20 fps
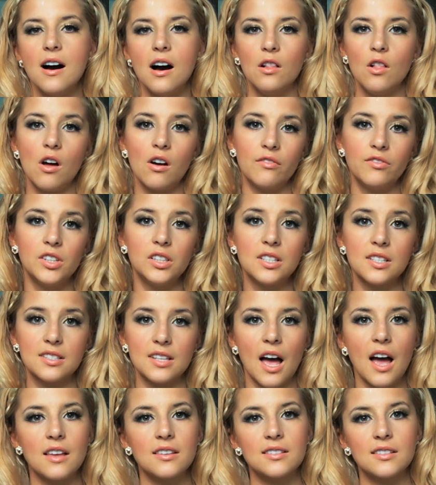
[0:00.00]
a lot of the
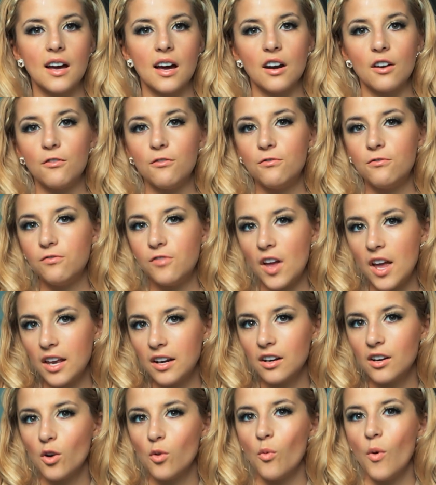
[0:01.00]
designs kind of
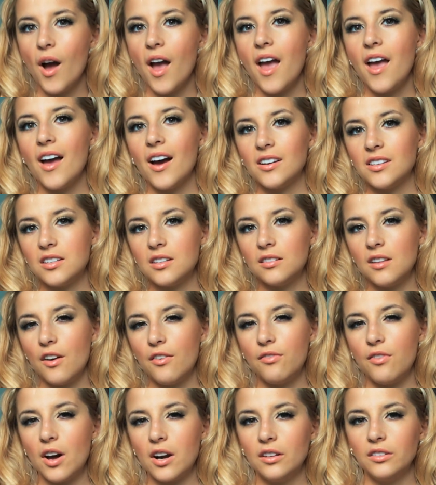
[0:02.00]
faded away until
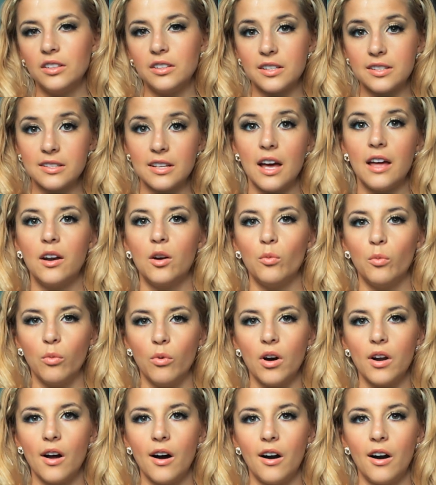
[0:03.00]
I finally decided
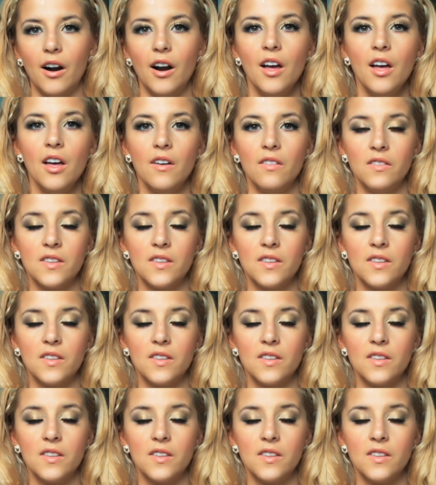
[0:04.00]
what are